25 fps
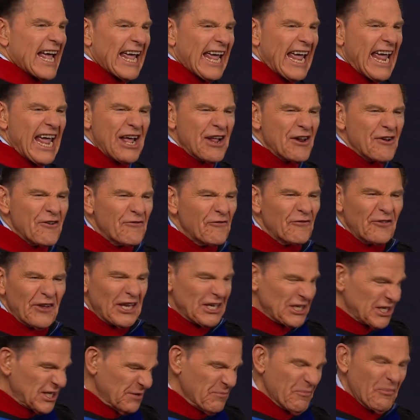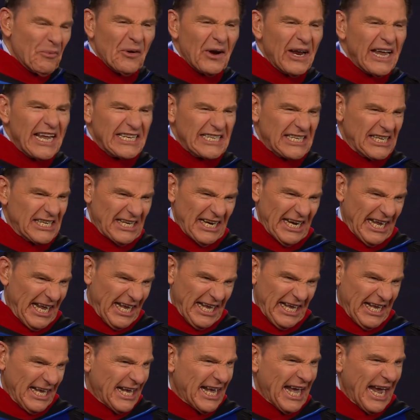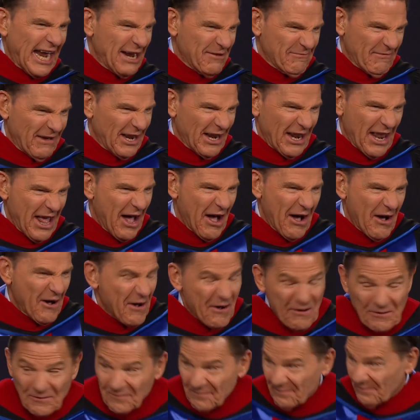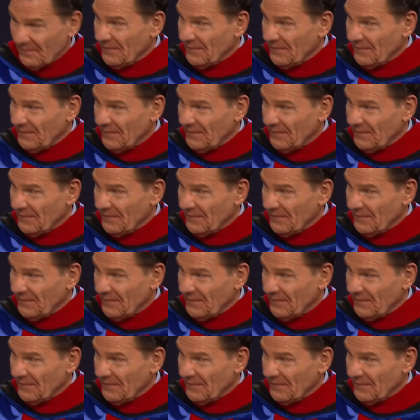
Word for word: Elvis Presley came along